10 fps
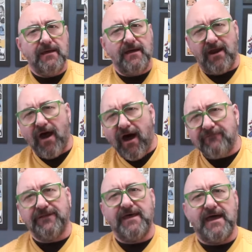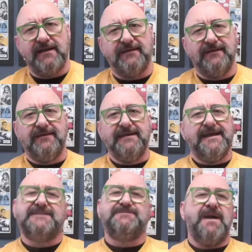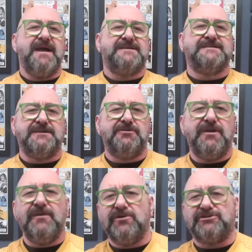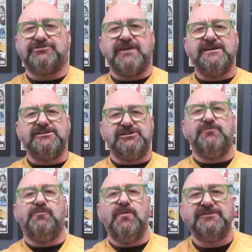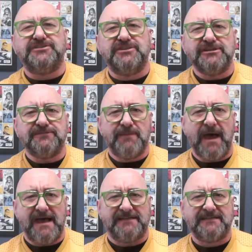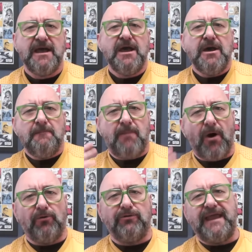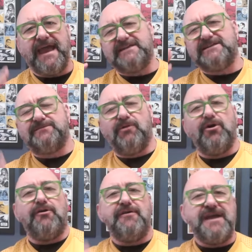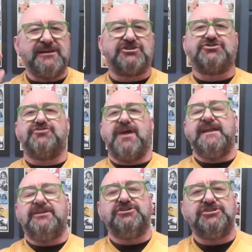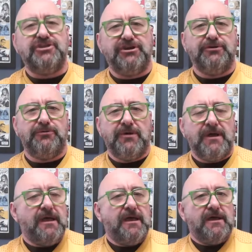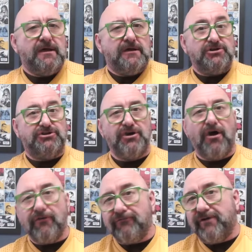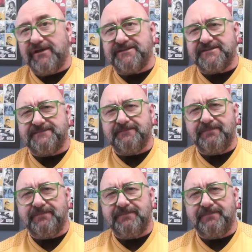And after that, it's back to doing what Strange New Worlds does best, boldly exploring strange new genres.